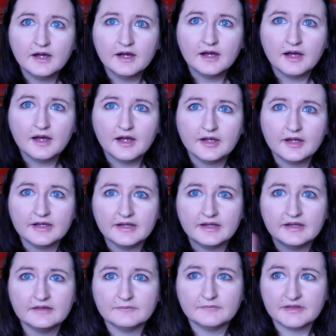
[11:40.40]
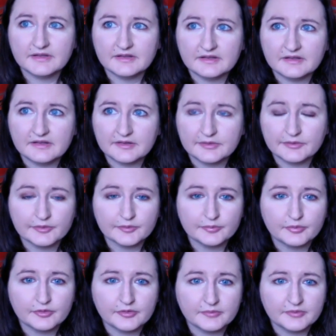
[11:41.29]
I'm going to get her
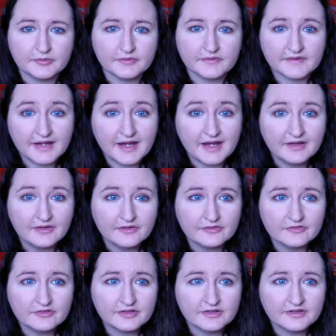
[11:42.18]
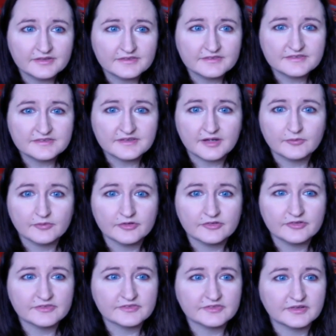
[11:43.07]
appointment with an allergist, and we're
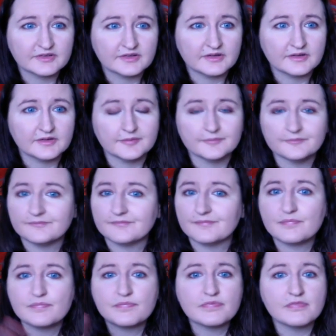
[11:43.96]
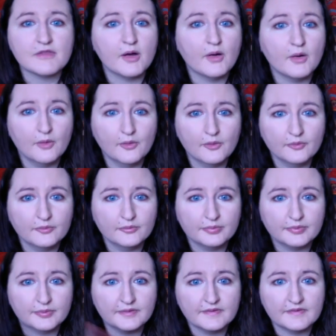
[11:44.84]
just going to hope
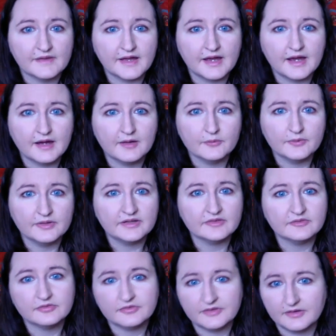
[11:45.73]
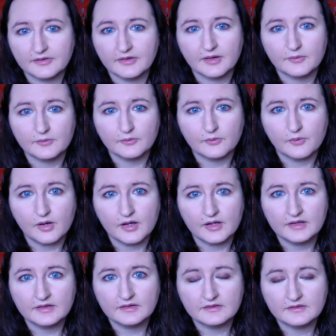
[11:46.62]
that we can figure out
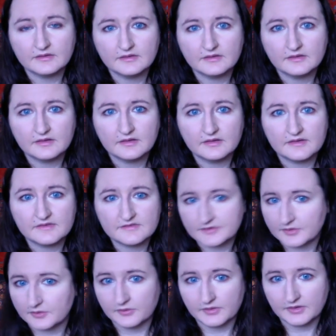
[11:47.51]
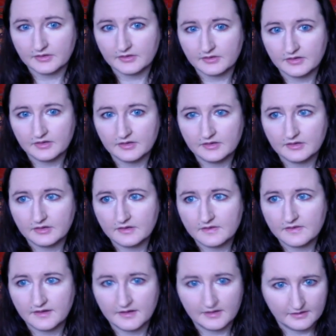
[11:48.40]
what is going on
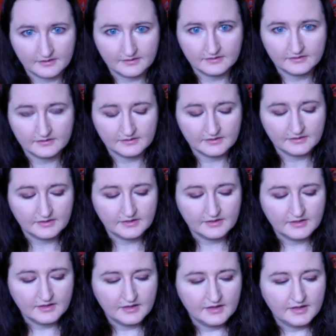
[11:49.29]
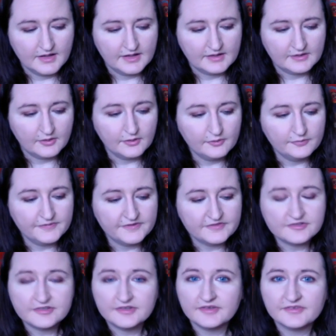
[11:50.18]
there. And hope that
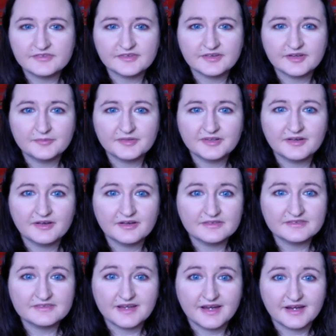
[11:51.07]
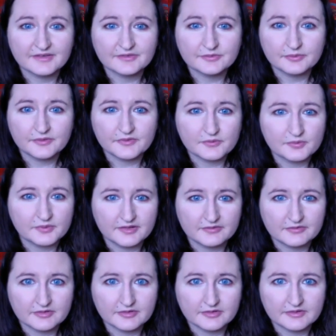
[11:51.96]
she doesn't come in contact with
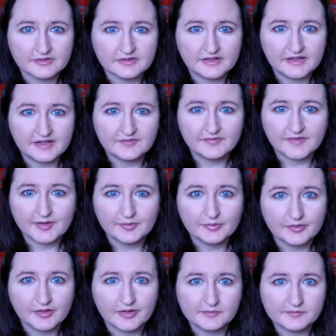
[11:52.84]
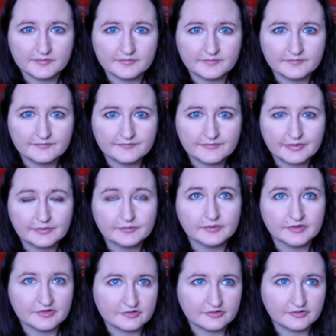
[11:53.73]
whatever gave that problem
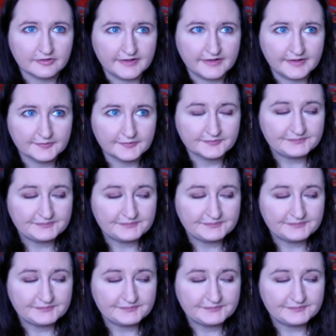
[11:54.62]
originally.